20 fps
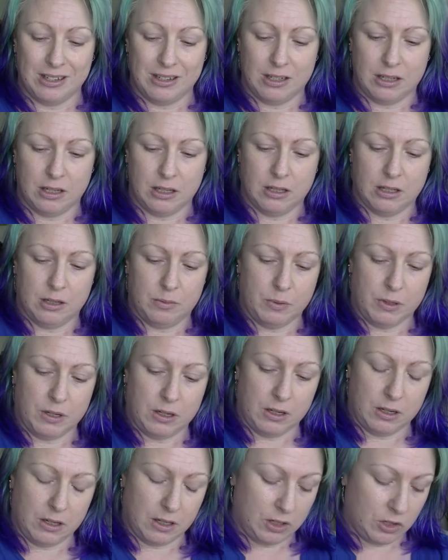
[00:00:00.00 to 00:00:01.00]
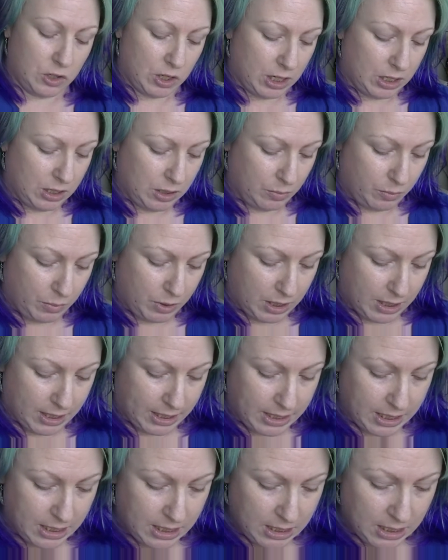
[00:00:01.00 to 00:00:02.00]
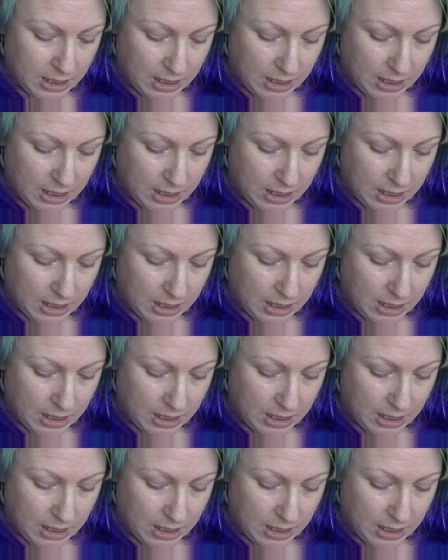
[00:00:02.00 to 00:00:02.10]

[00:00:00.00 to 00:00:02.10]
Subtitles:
in this particular challenge, but I did.